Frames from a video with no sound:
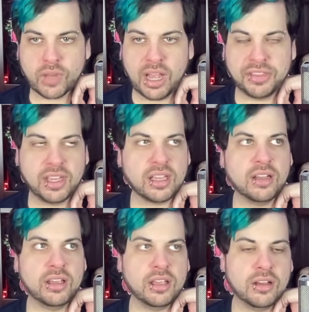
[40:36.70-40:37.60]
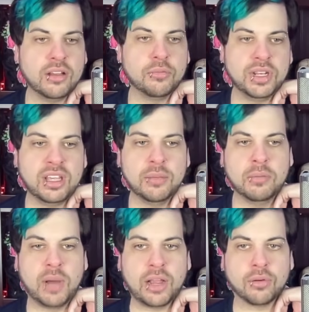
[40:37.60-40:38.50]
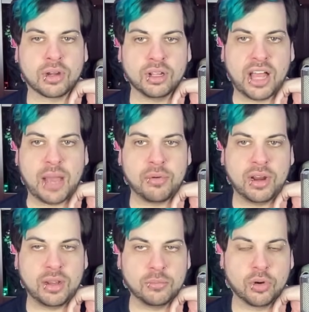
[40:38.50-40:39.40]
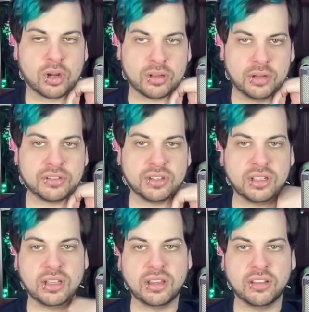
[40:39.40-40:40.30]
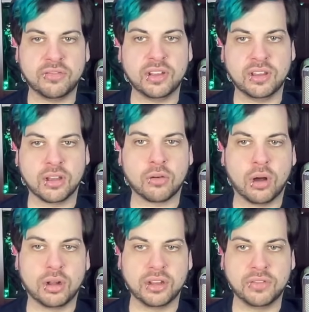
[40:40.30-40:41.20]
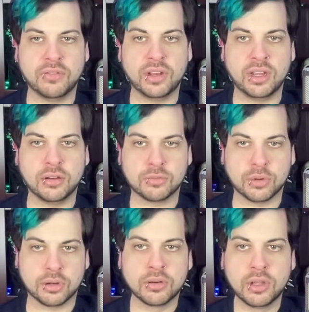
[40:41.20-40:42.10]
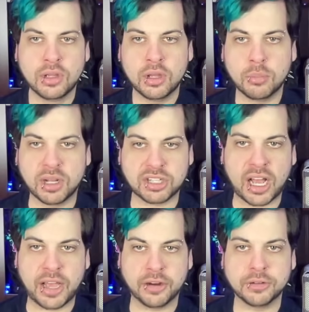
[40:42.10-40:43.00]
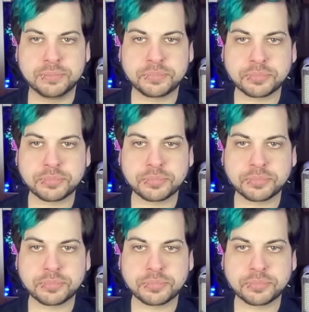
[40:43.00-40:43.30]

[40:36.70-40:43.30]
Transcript: I think when him and Mike were collaborating more closely, the quality of the videos were much higher.